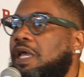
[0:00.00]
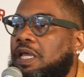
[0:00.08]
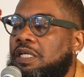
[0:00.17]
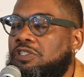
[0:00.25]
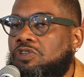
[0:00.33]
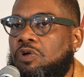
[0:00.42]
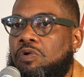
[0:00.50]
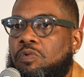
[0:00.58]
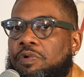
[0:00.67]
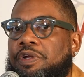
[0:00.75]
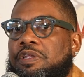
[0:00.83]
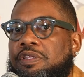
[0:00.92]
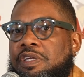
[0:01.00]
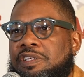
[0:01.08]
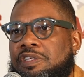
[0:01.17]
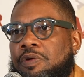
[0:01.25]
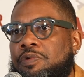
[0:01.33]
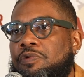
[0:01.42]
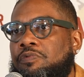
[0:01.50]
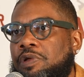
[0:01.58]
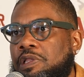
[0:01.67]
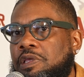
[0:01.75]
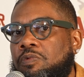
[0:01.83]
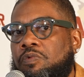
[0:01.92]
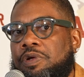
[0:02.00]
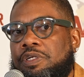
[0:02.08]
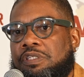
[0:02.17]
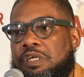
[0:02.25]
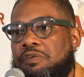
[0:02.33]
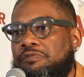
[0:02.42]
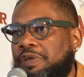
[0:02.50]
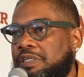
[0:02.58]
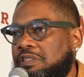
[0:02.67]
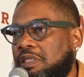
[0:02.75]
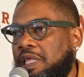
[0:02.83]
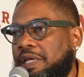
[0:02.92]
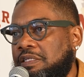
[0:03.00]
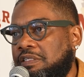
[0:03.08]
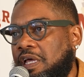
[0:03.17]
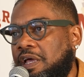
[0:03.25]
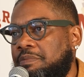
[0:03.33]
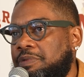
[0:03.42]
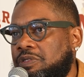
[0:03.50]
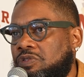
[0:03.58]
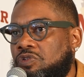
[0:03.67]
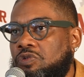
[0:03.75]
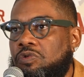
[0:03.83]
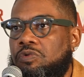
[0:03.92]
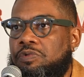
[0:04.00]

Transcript: And so one of the things that we really wanted to invest a lot of time into